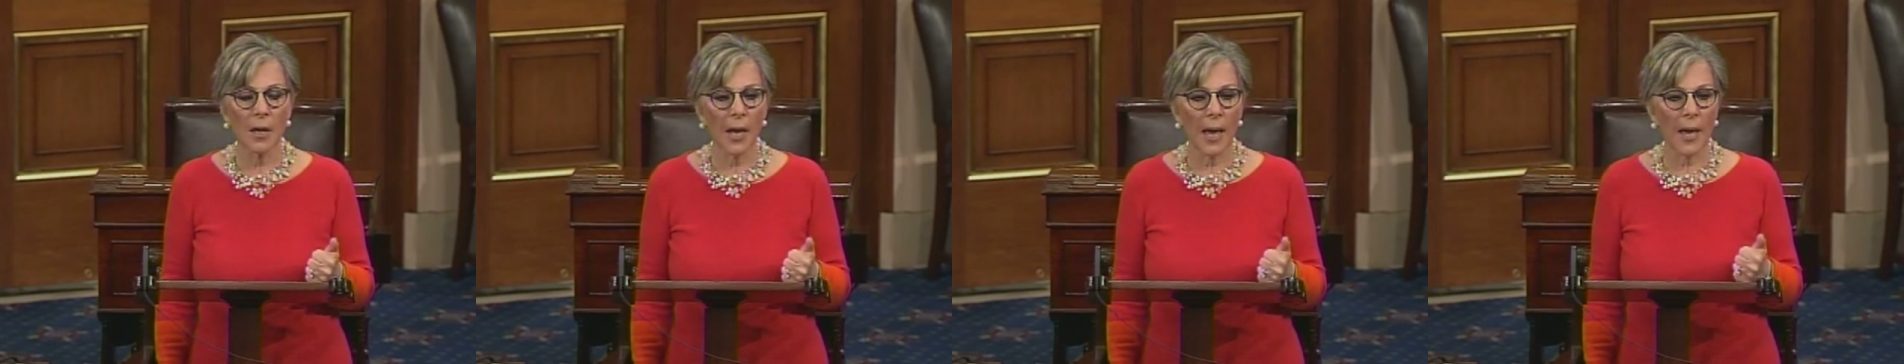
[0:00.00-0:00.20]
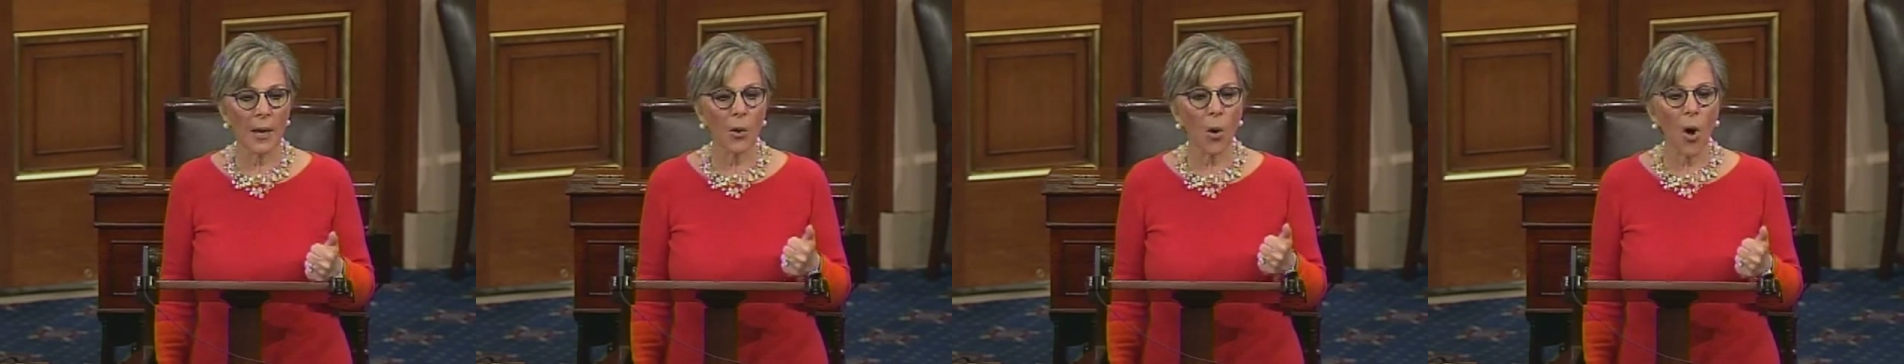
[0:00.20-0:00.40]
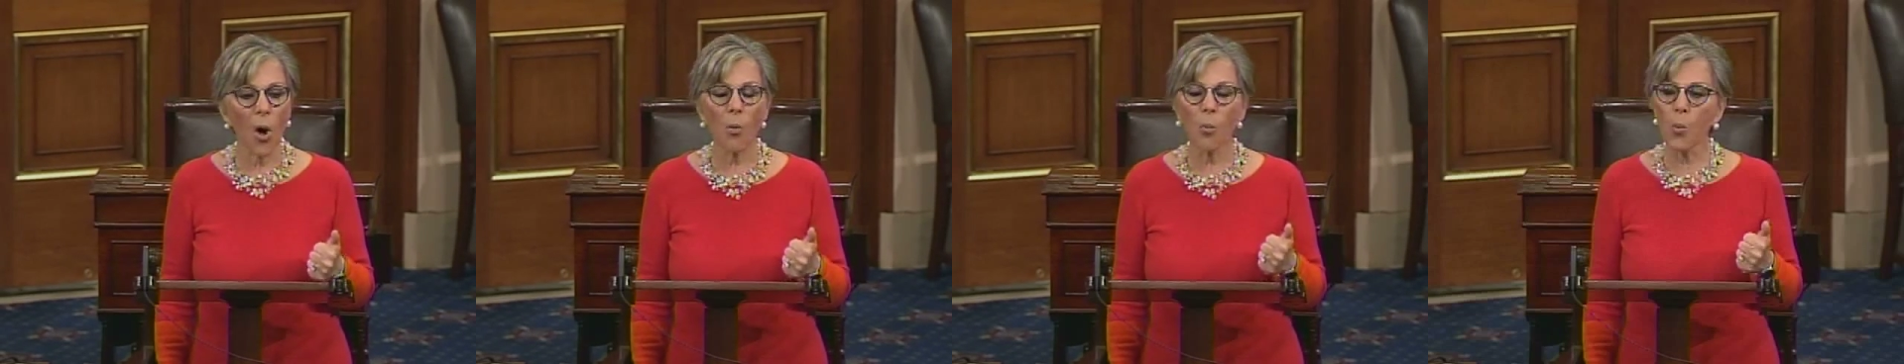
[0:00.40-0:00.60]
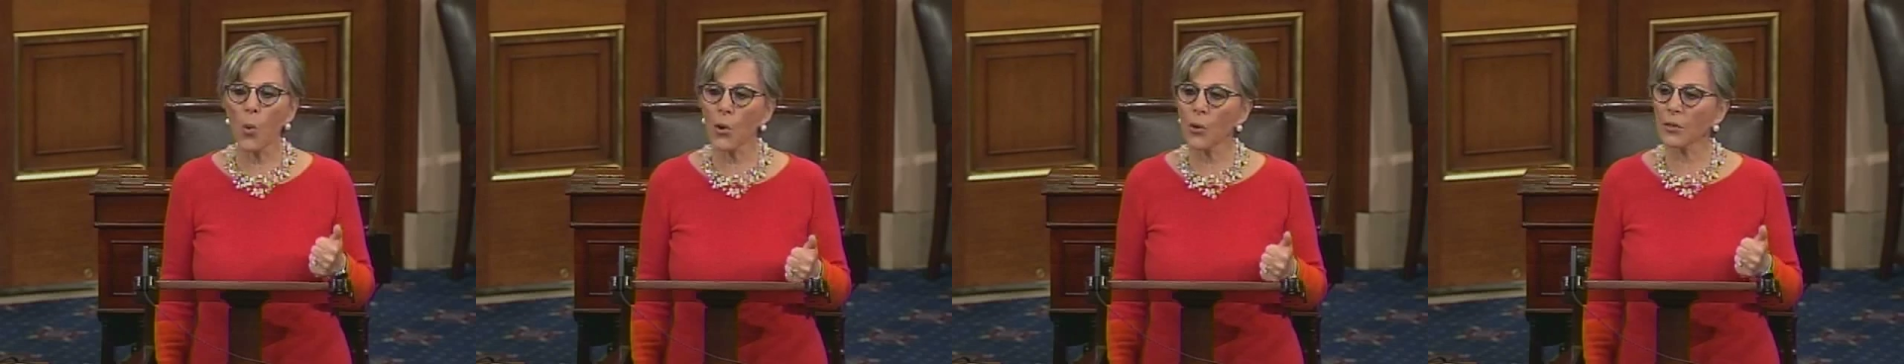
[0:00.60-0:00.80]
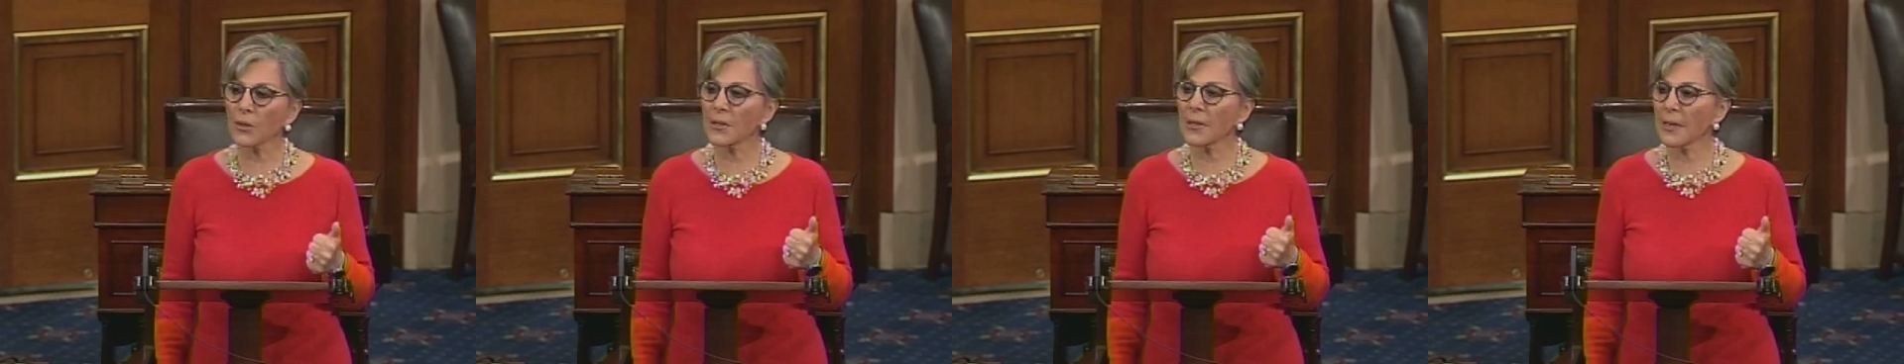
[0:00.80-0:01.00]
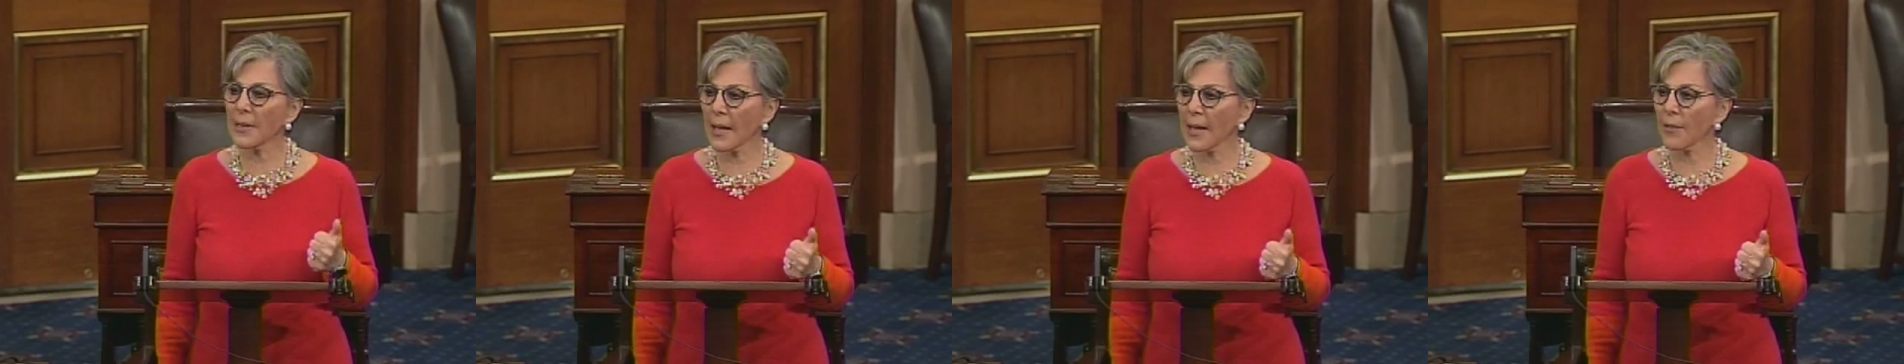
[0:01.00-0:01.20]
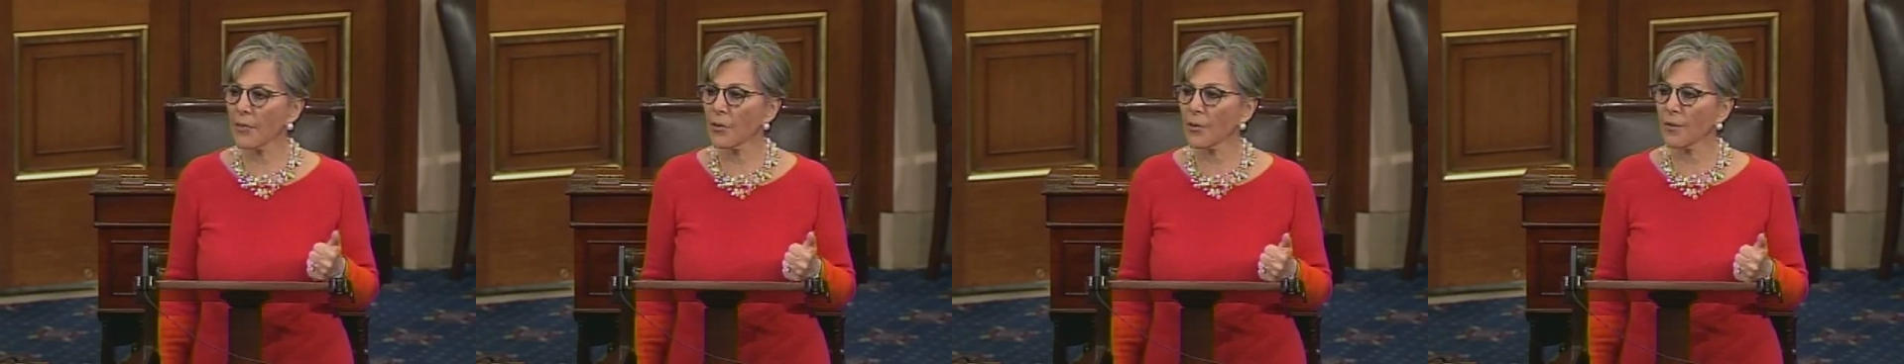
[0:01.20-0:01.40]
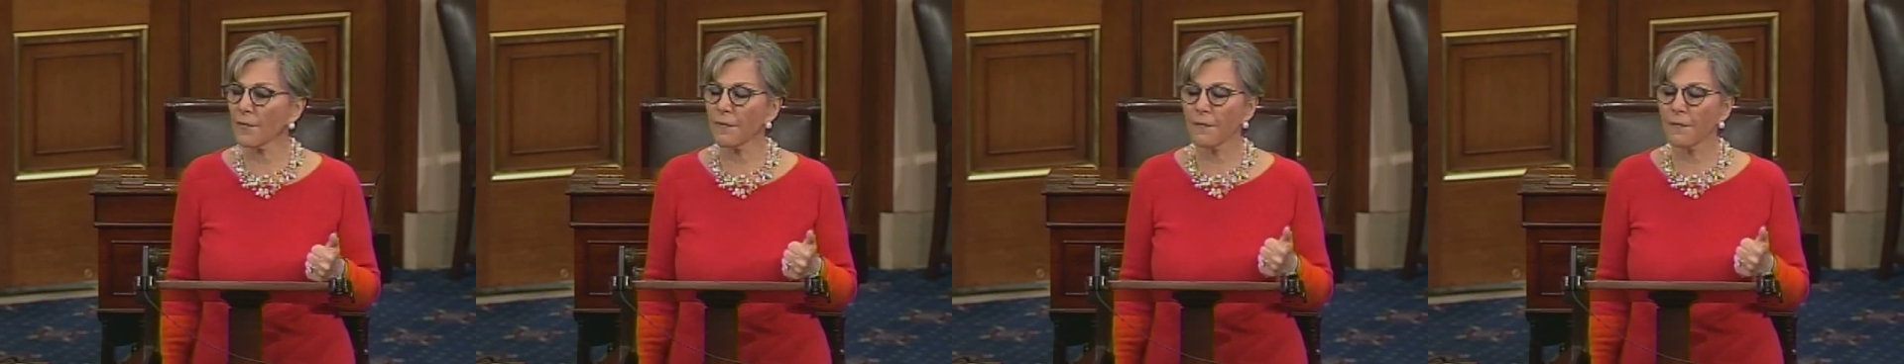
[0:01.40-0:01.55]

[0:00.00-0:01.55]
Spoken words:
and all work together to